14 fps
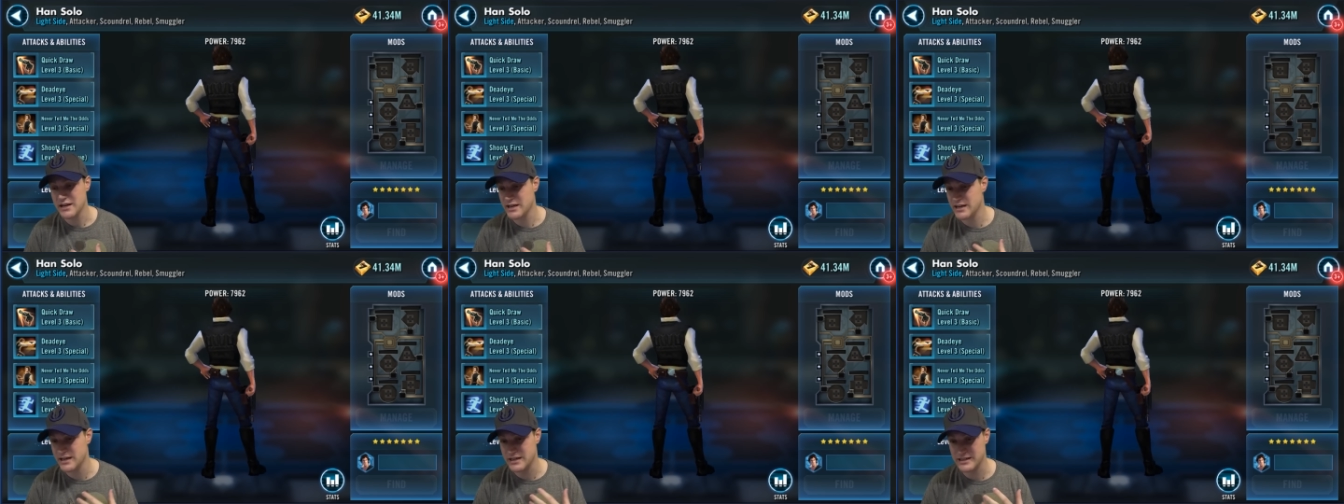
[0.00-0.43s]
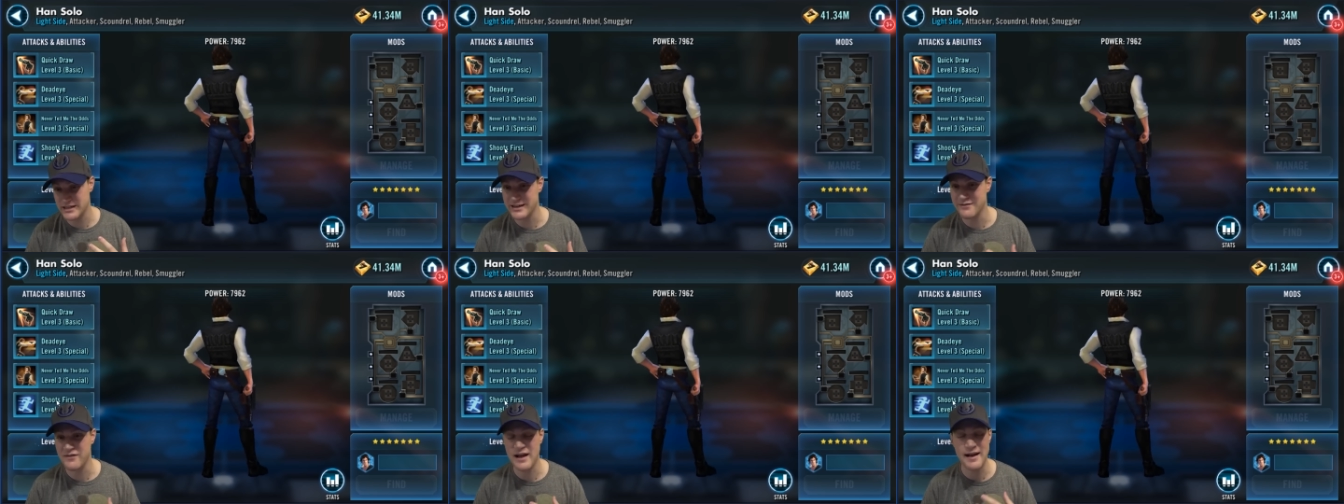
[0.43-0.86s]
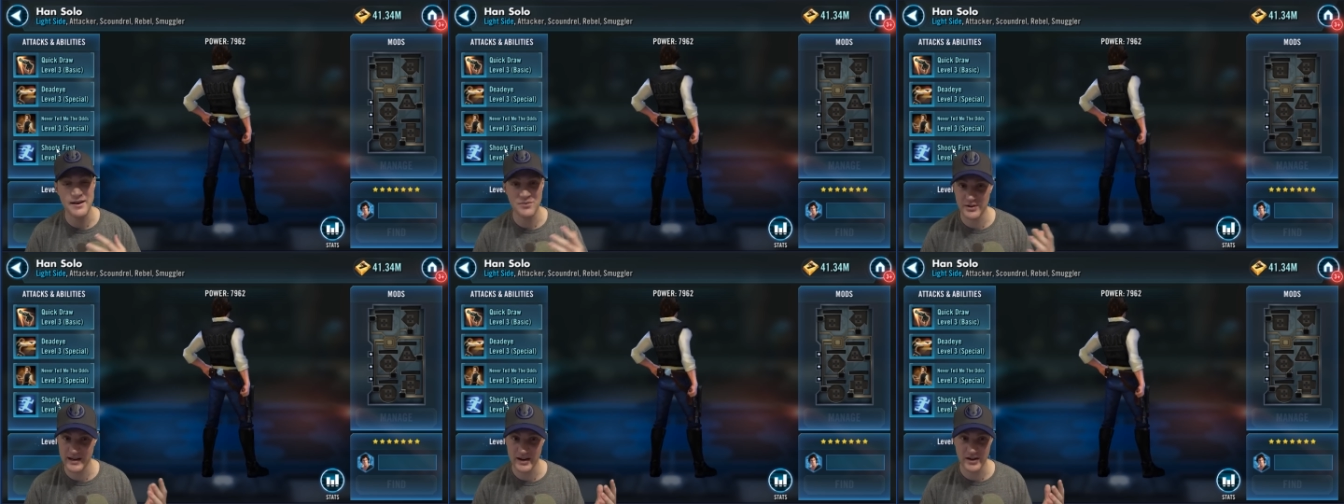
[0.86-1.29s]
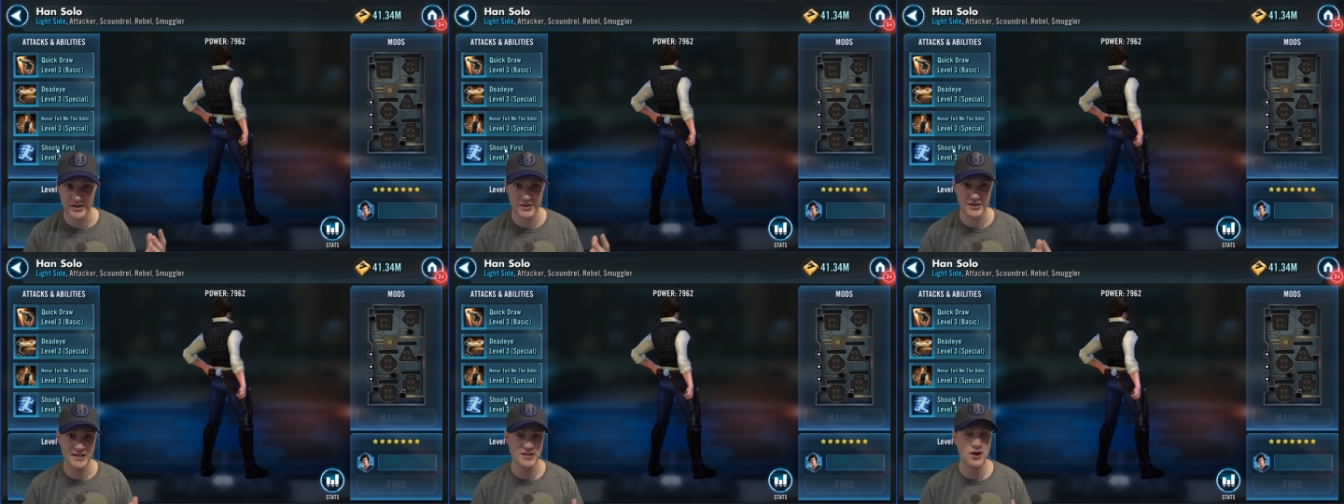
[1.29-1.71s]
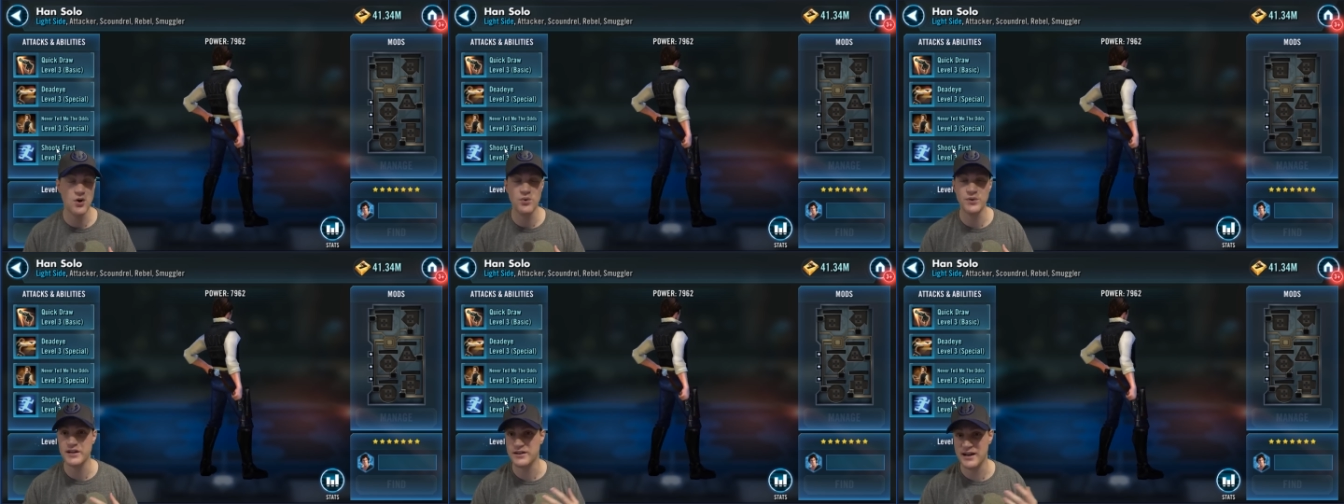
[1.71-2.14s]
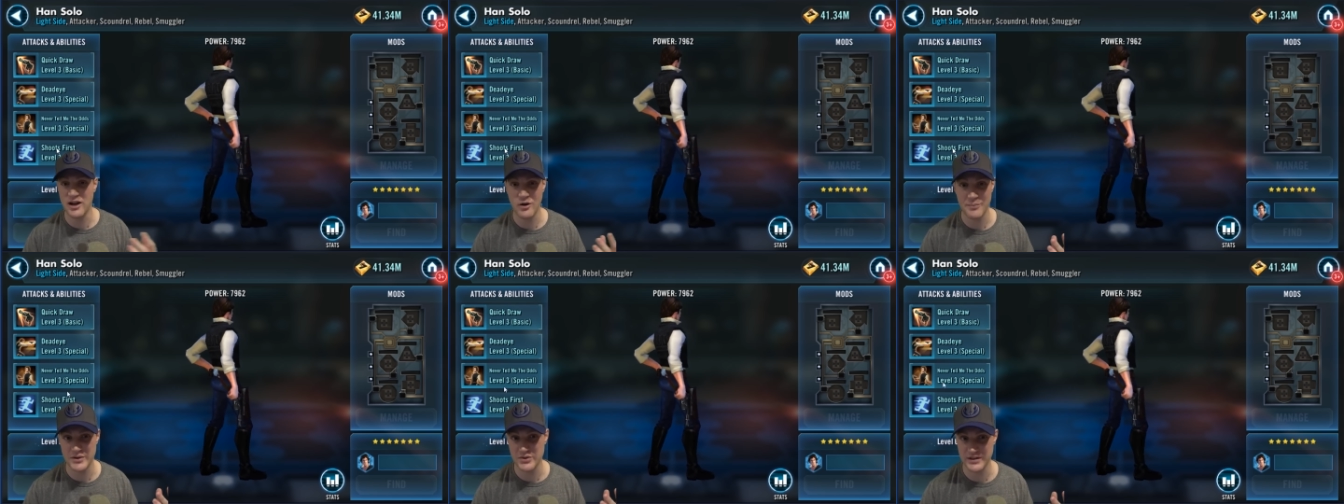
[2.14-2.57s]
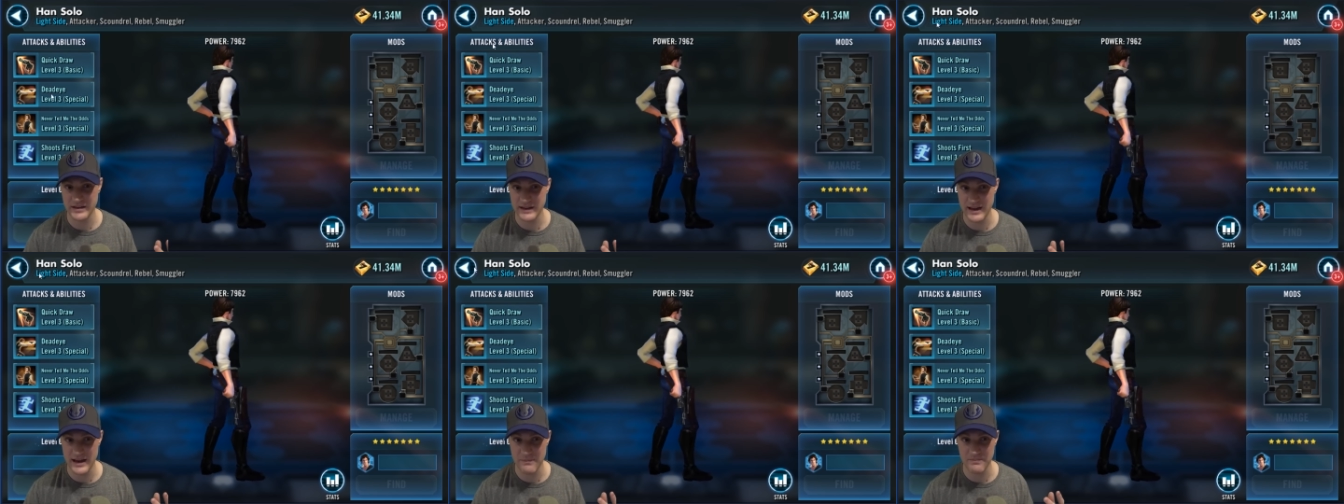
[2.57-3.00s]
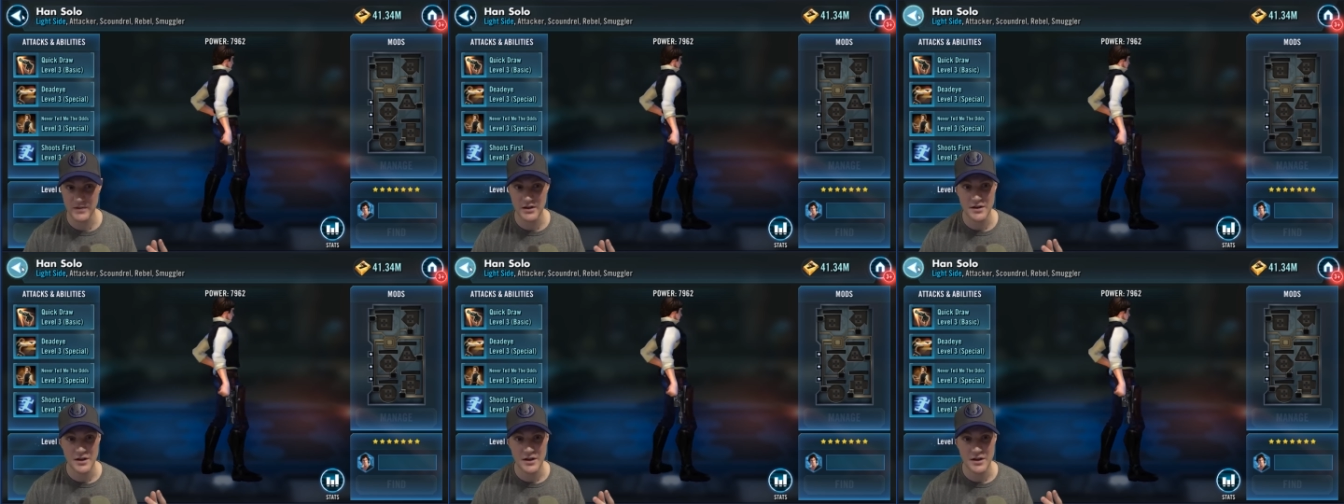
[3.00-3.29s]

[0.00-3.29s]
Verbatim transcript: he is an invaluable character that's only going to help you in the game